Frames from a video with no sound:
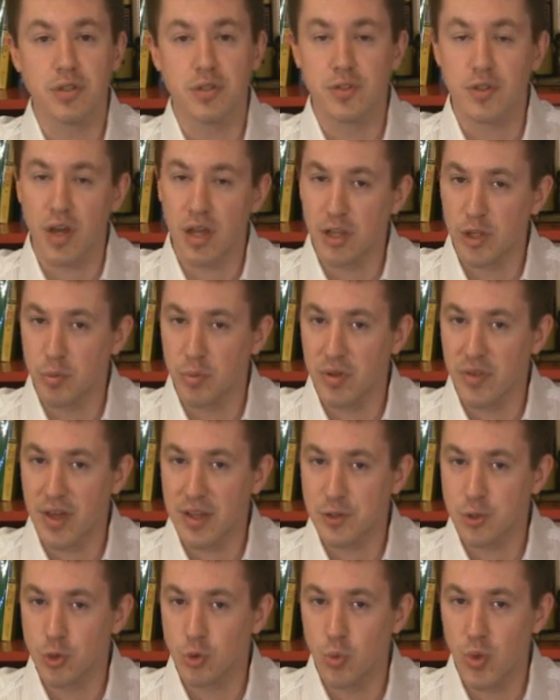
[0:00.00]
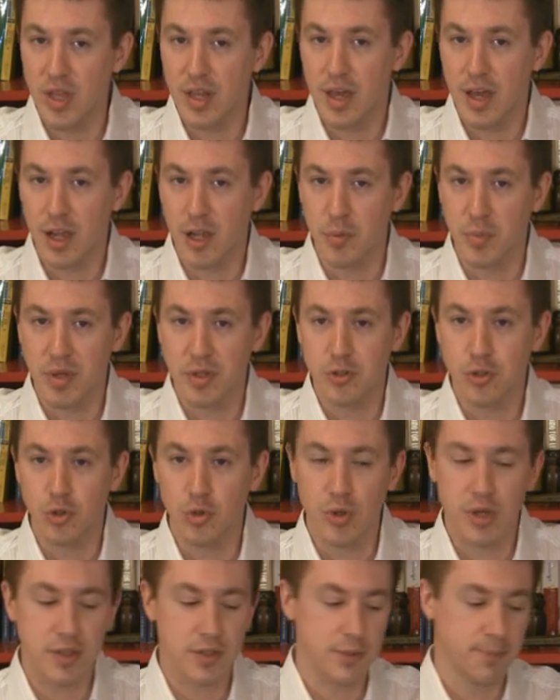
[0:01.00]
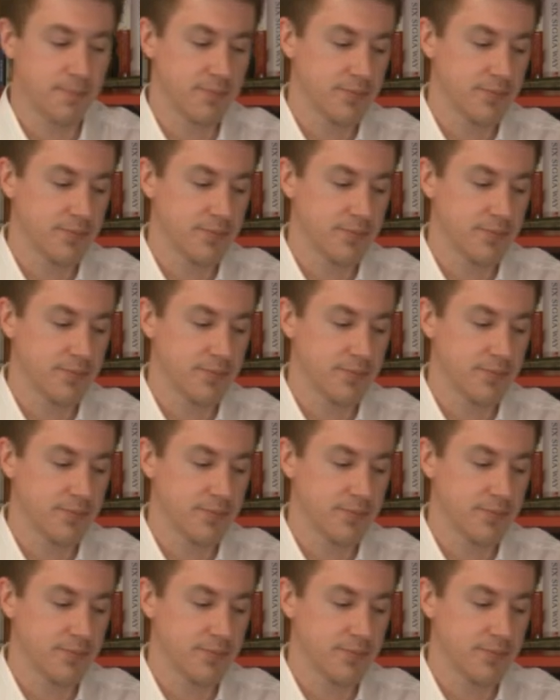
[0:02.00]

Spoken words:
It's got a little bit of that sweet element to it.